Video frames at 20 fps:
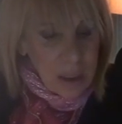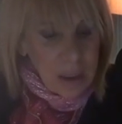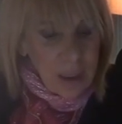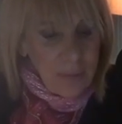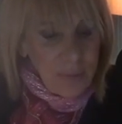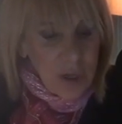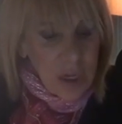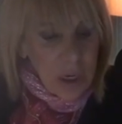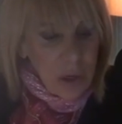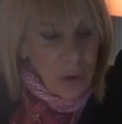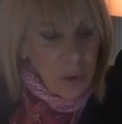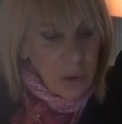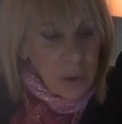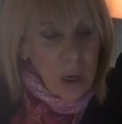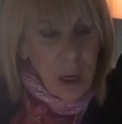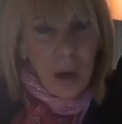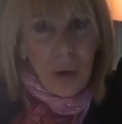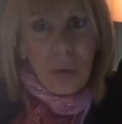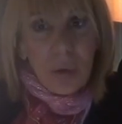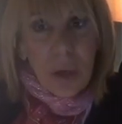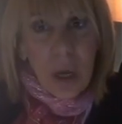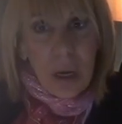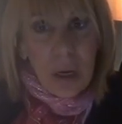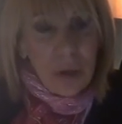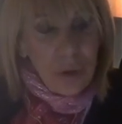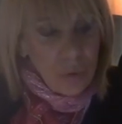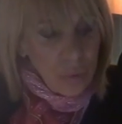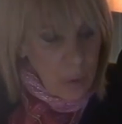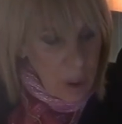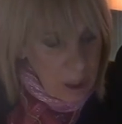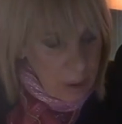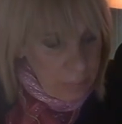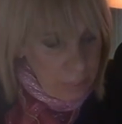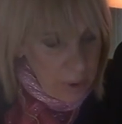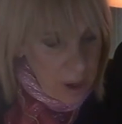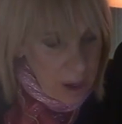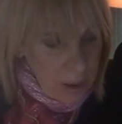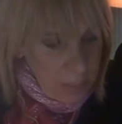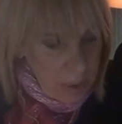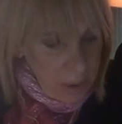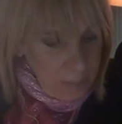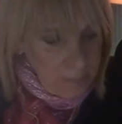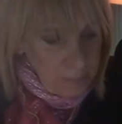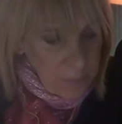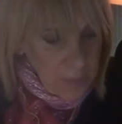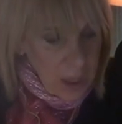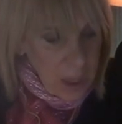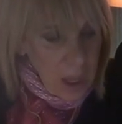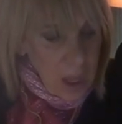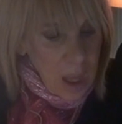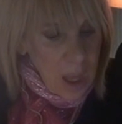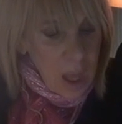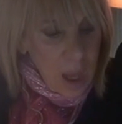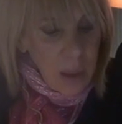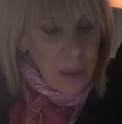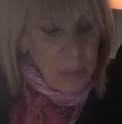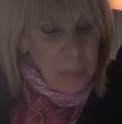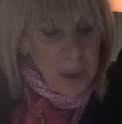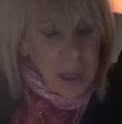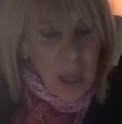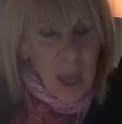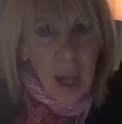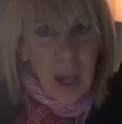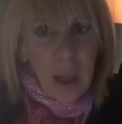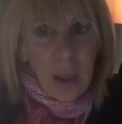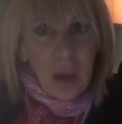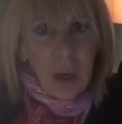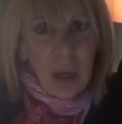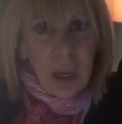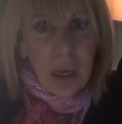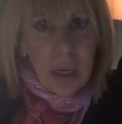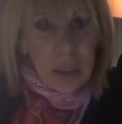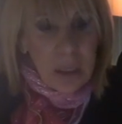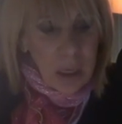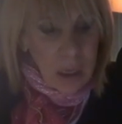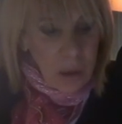a 17-year-old daughter who's got a drug problem on the Big Island and is